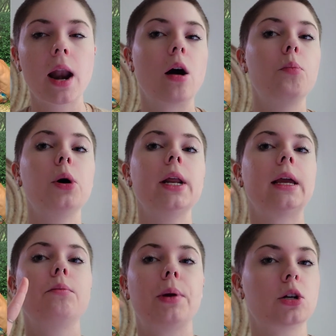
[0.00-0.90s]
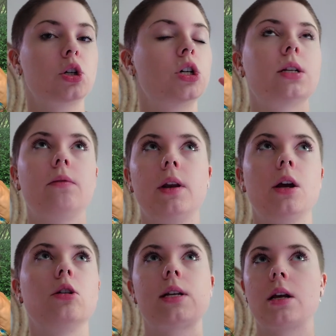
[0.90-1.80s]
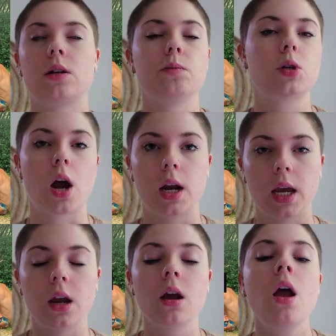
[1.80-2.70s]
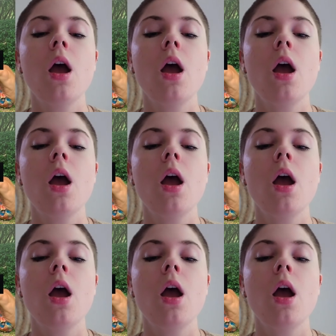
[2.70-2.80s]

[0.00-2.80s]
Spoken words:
I'll put in pictures and videos as I'm talking.